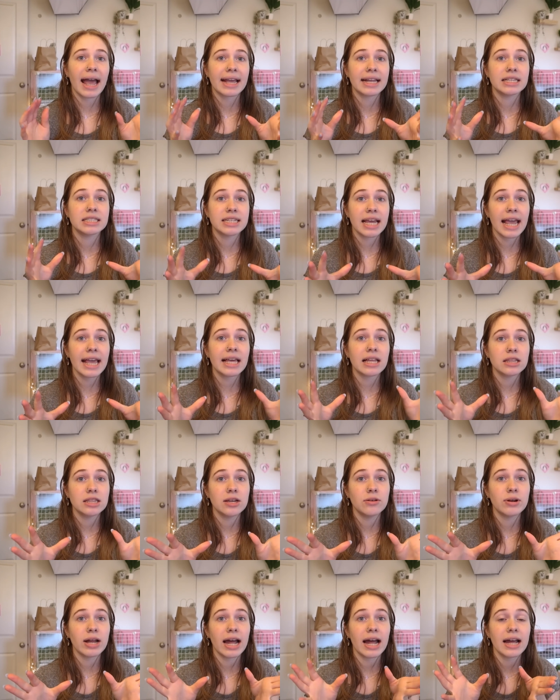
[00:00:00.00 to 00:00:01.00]
I can take
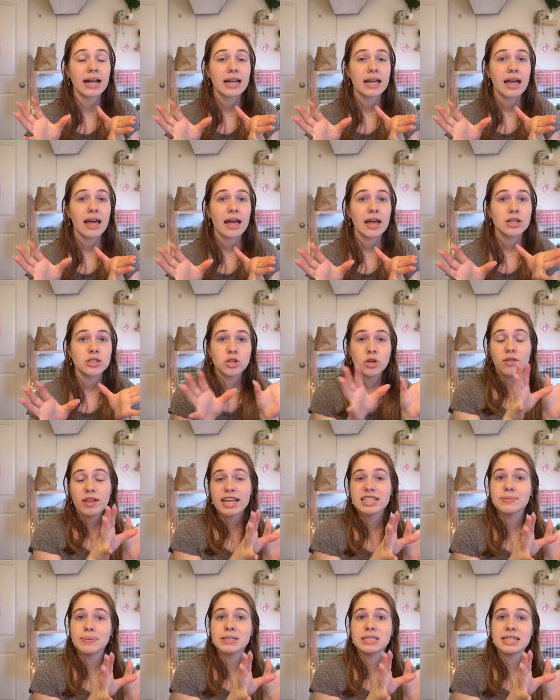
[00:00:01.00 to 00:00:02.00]
Luna to
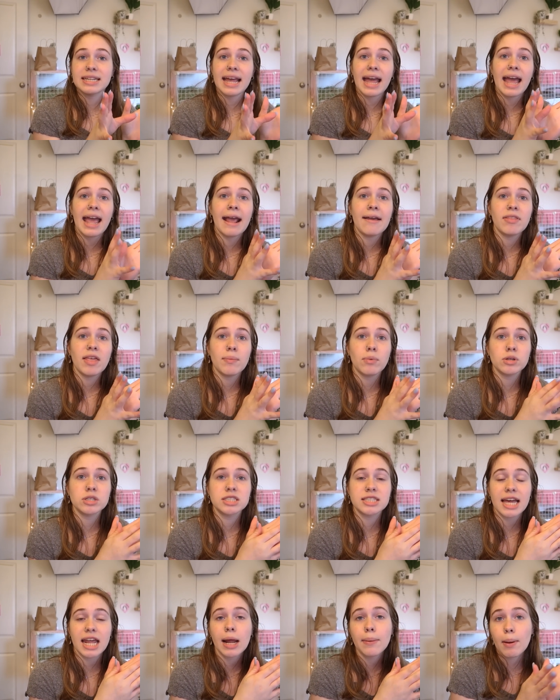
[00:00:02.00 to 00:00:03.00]
the SPCA. They will
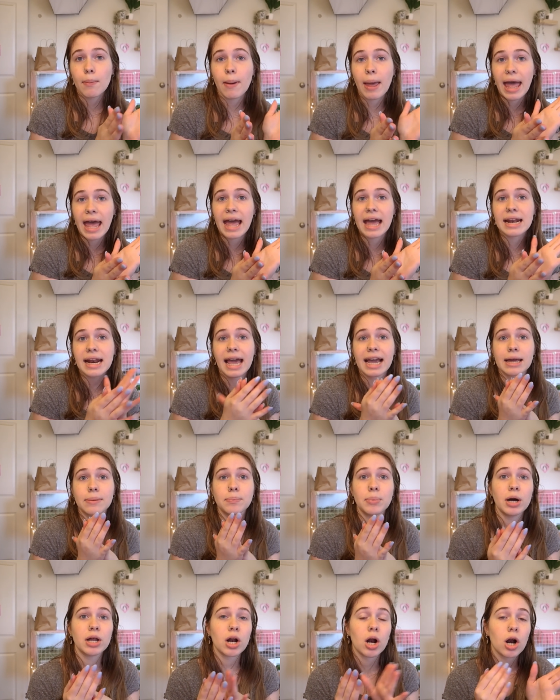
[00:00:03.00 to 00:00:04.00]
set up a pen. I
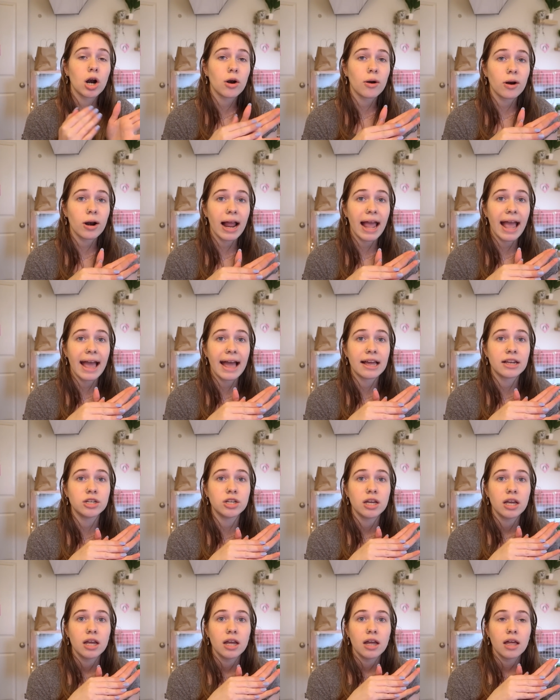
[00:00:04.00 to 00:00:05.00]
can put her
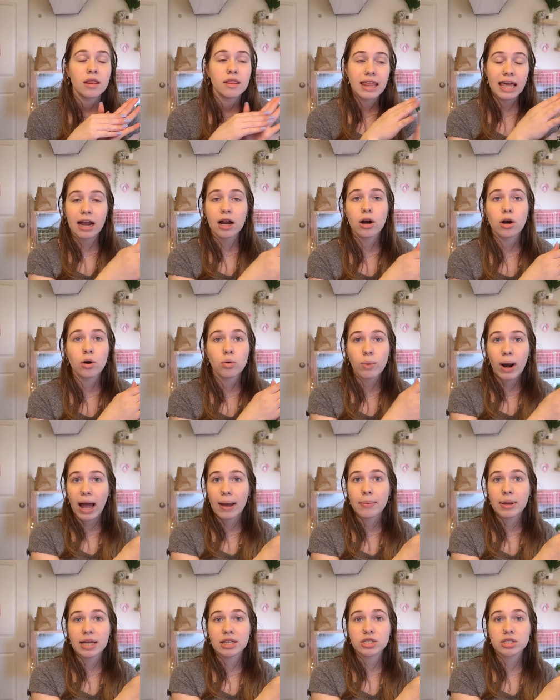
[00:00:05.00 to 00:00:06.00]
and their
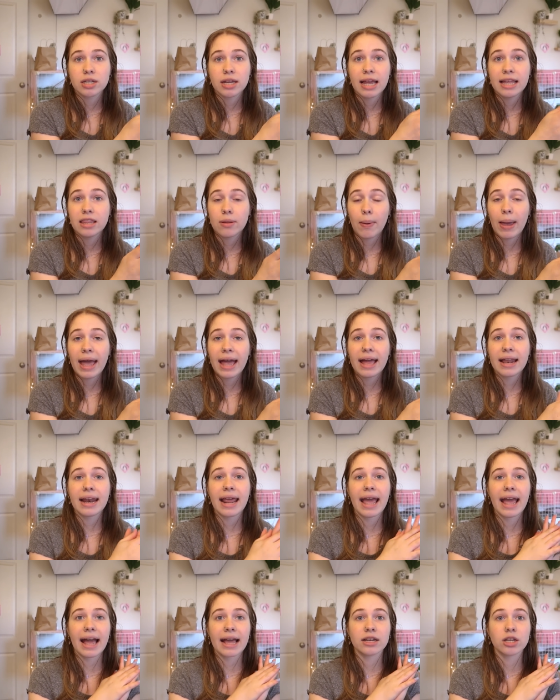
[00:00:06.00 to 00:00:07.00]
rabbit in the pen
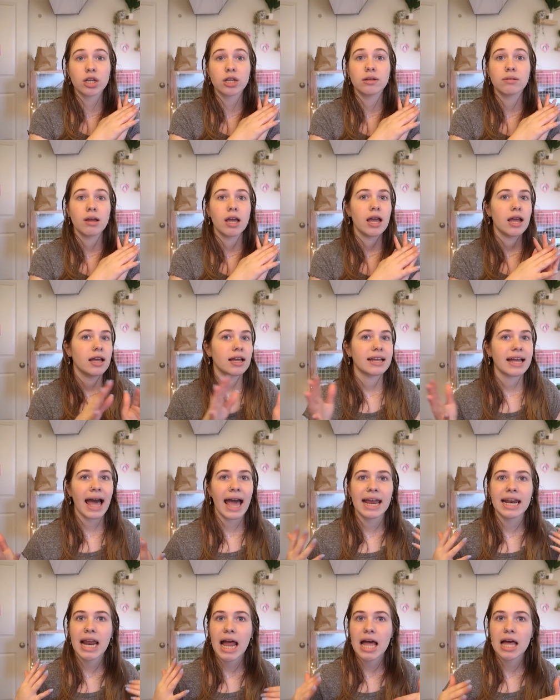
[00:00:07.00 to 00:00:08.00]
and
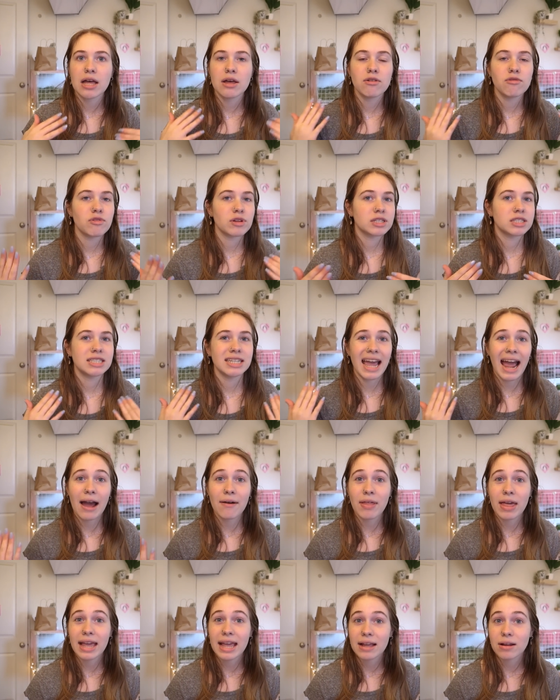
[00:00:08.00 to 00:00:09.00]
kind of see
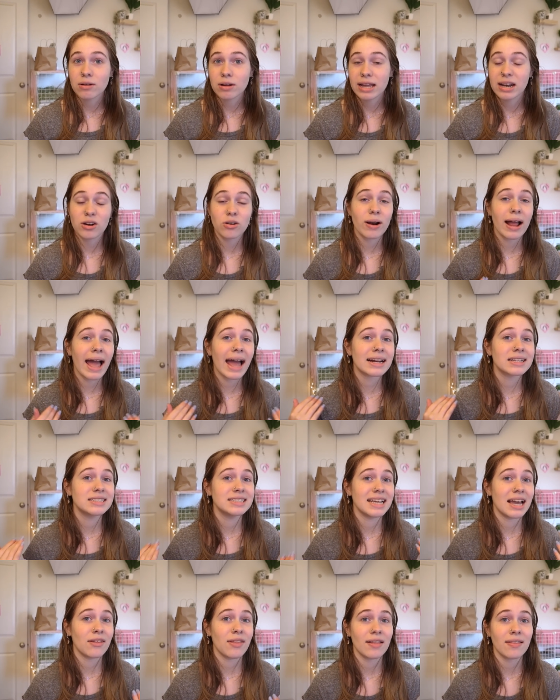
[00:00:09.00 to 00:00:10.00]
how they interact,
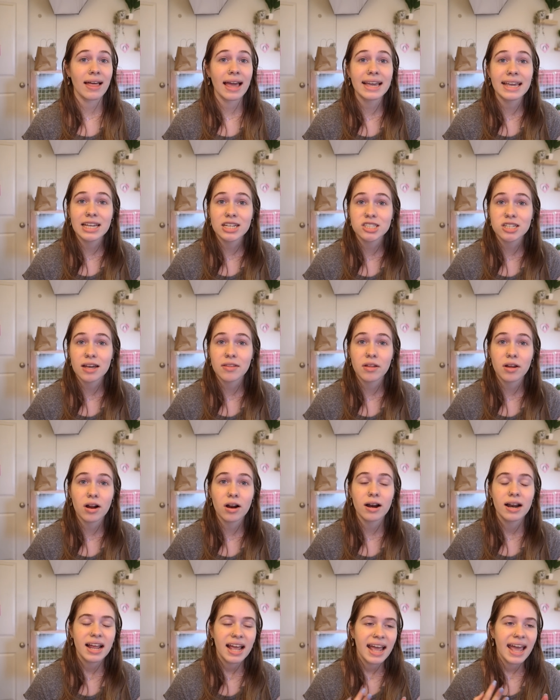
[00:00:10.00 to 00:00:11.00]
see how they like each
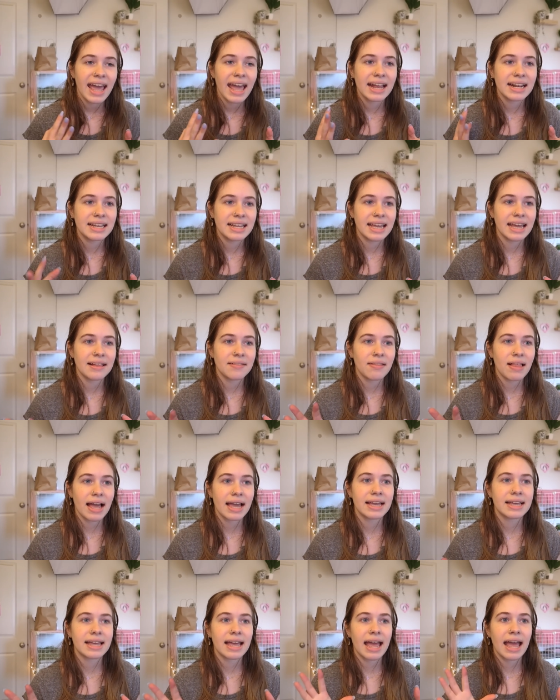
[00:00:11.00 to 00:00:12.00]
other, and get
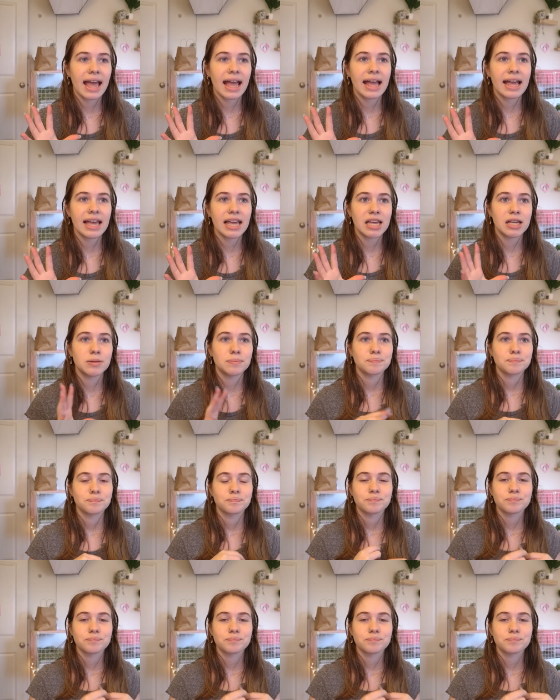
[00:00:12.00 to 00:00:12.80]
like a